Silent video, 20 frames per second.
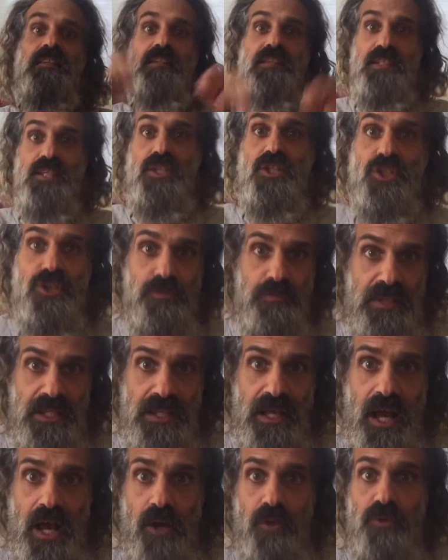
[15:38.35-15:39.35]
teach me
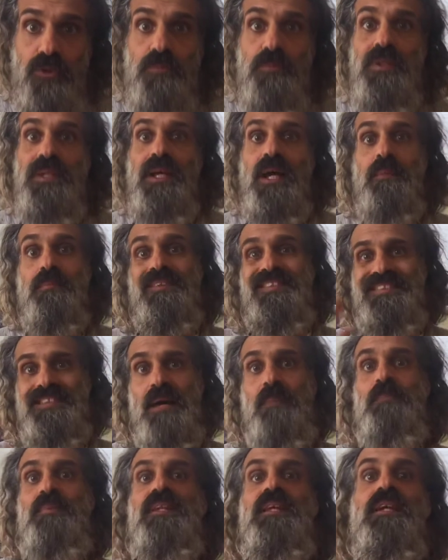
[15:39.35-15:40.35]
how to become
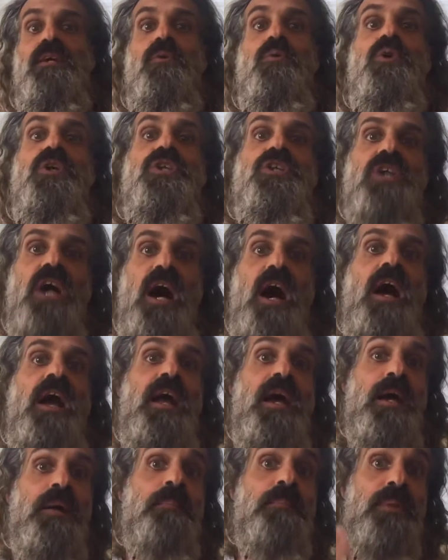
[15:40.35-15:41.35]
something which I
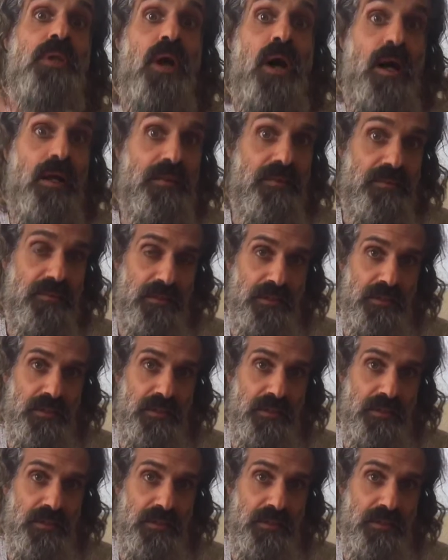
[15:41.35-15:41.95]
am not.